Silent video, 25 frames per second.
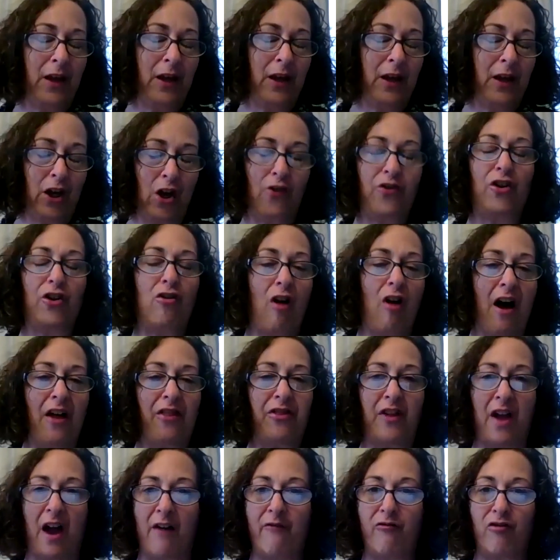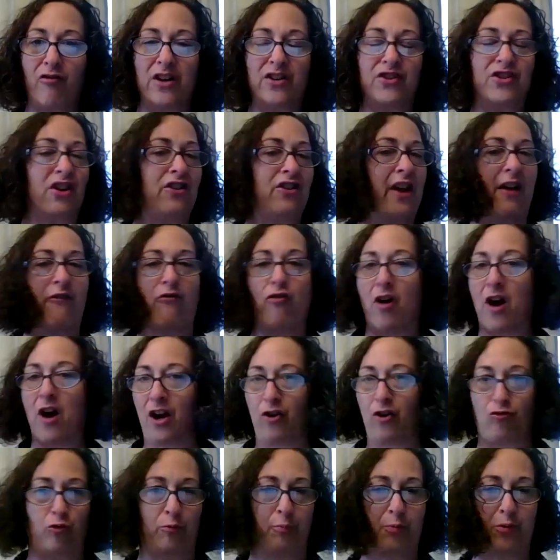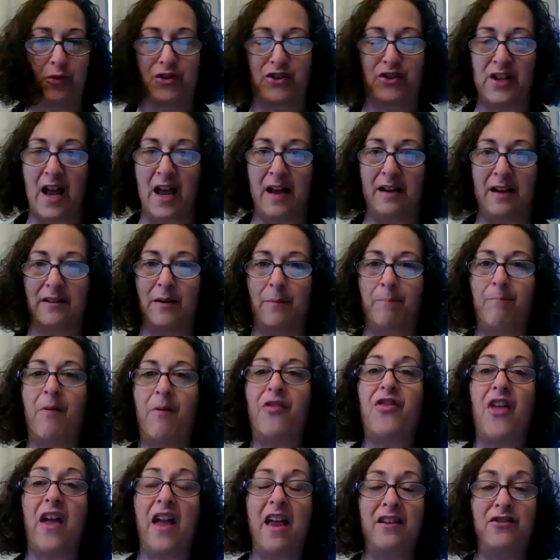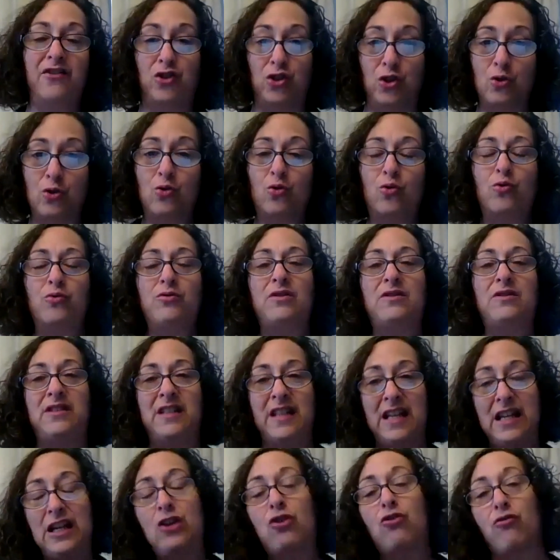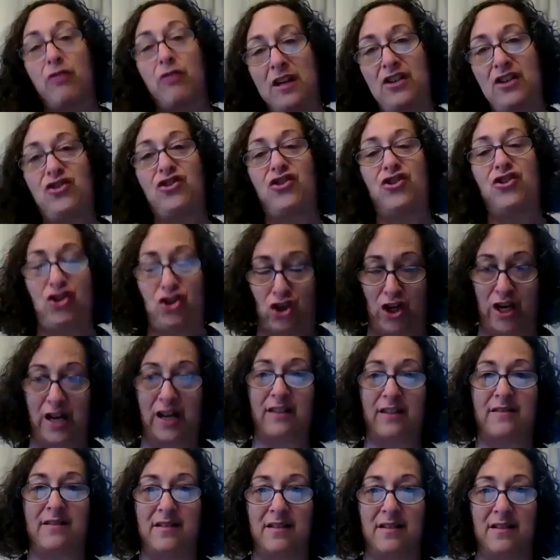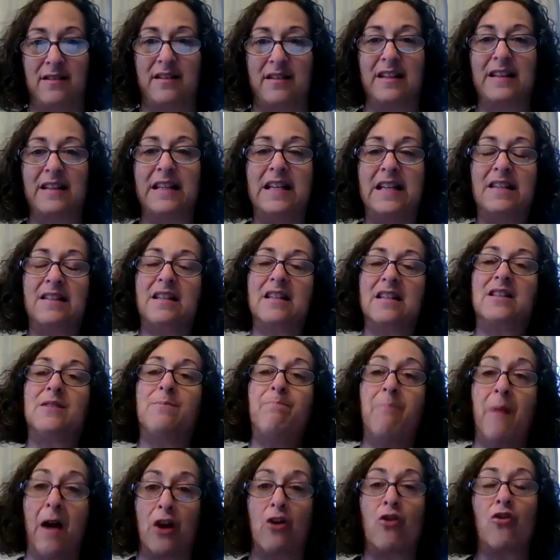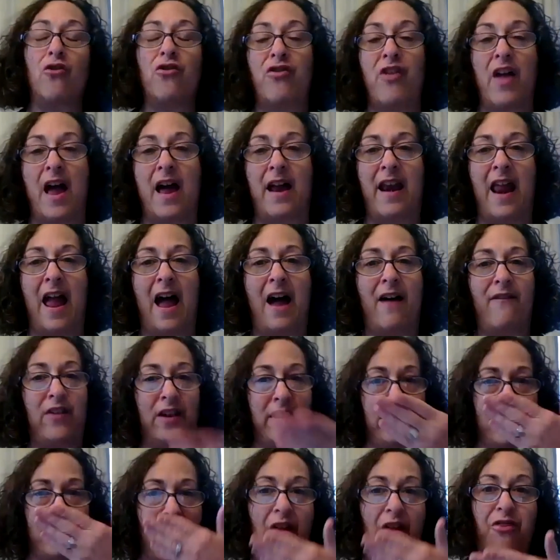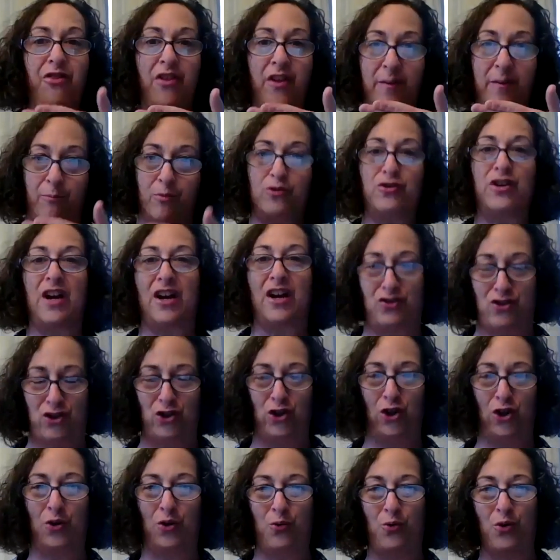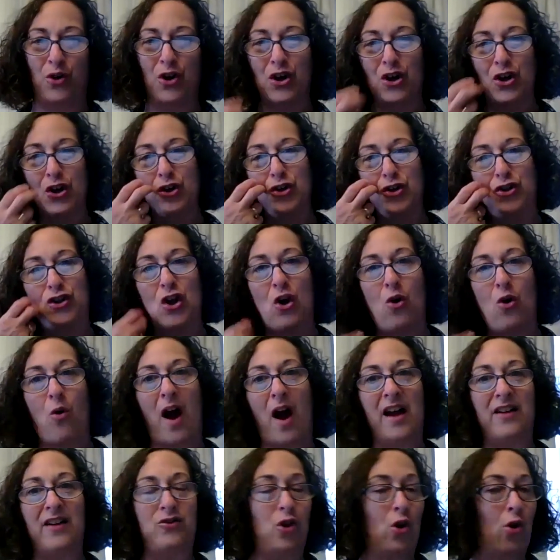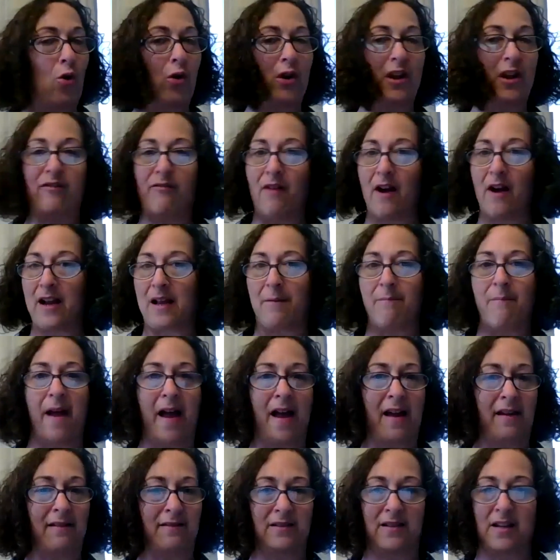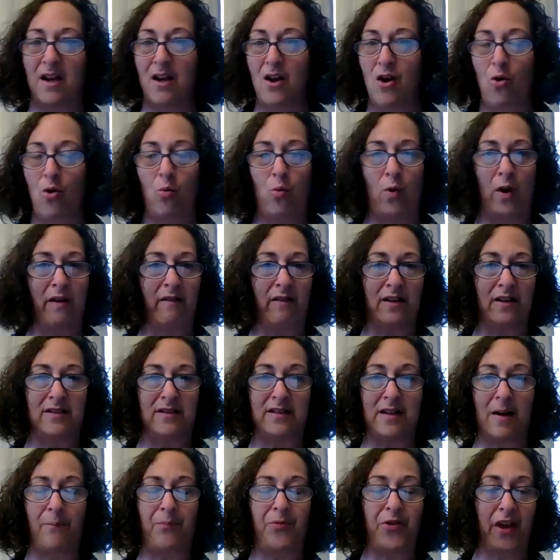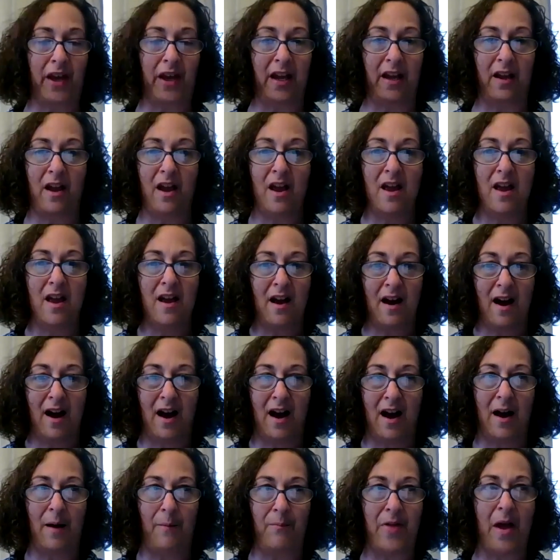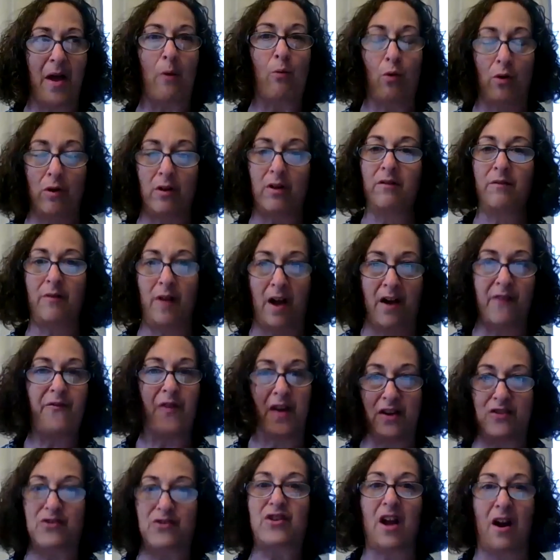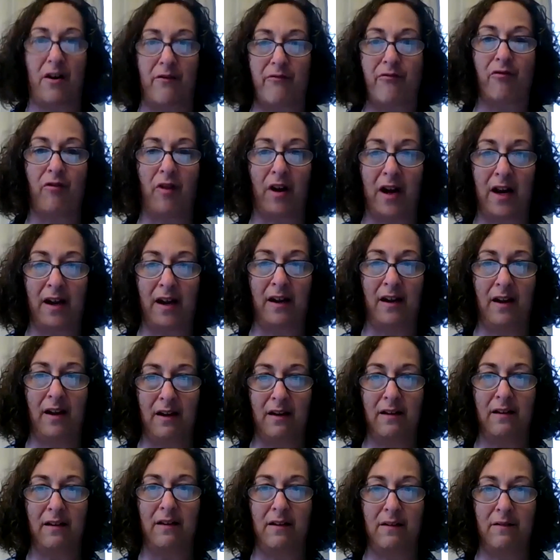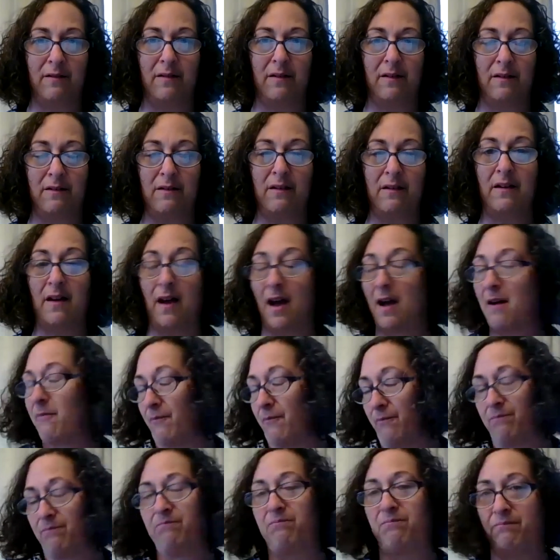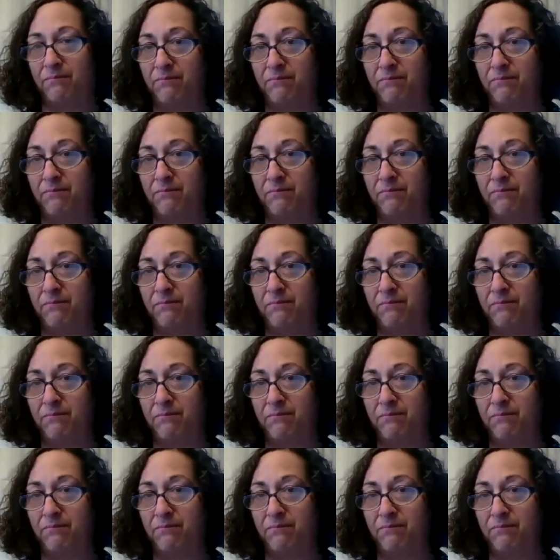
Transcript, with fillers: You know, the cloth coverings are never 100%, but they do decrease the chances. At least it's better than having nothing protecting you. So I totally recommend wearing something um, that will, a face covering um,